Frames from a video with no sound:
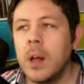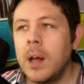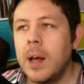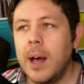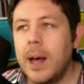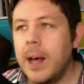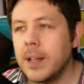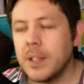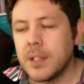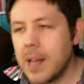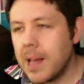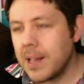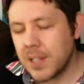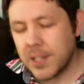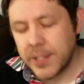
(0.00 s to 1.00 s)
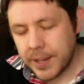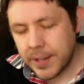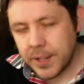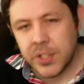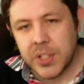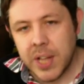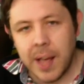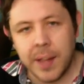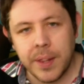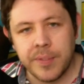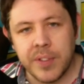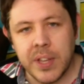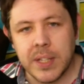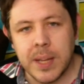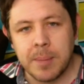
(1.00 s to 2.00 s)
And as I said at the start of the
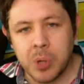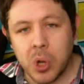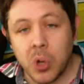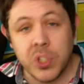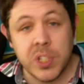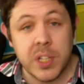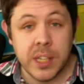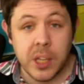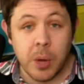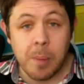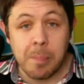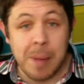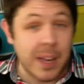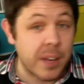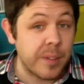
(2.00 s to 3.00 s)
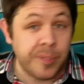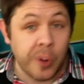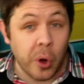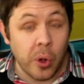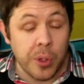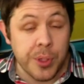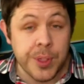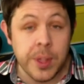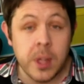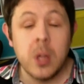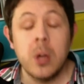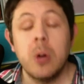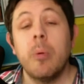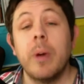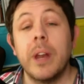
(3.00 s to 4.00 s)
vid, I'm constantly going back and forth
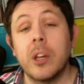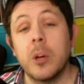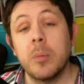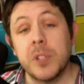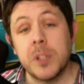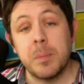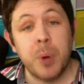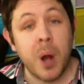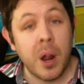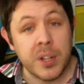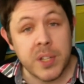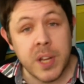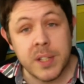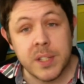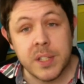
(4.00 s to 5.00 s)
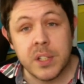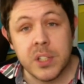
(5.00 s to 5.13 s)
when it comes to prioritising.